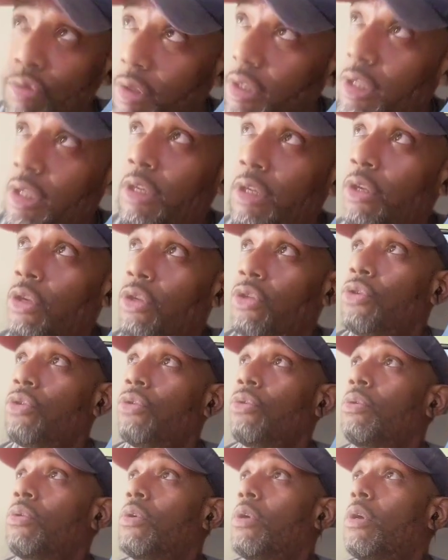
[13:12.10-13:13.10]
going to
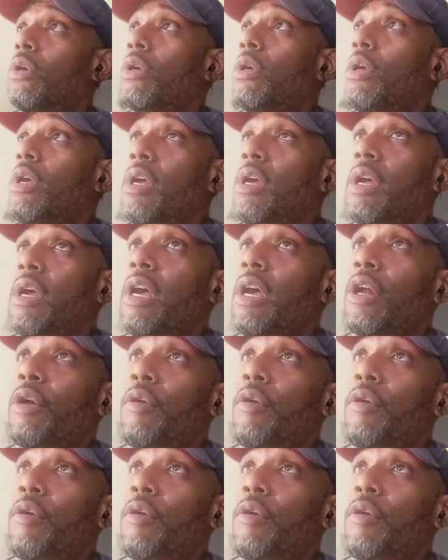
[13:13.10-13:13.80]
do.